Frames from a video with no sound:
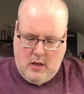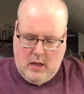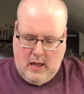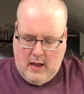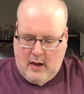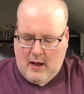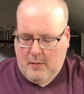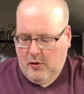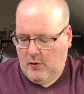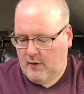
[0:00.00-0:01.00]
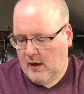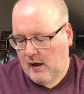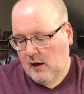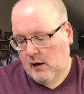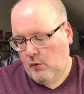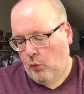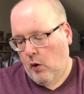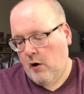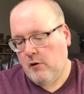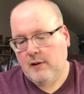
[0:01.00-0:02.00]
And I'm using
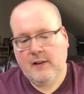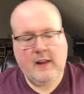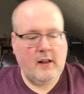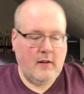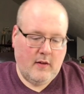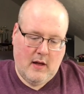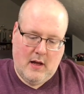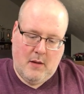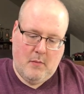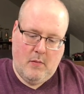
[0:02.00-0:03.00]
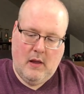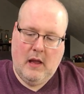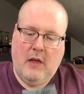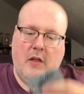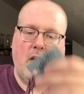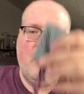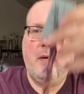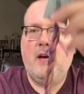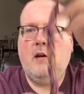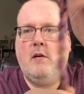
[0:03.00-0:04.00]
Water Lilies
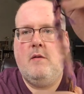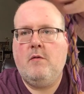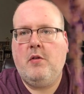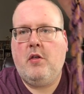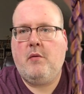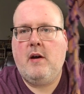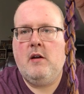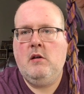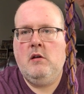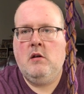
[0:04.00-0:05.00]
Ethiopia for the thread.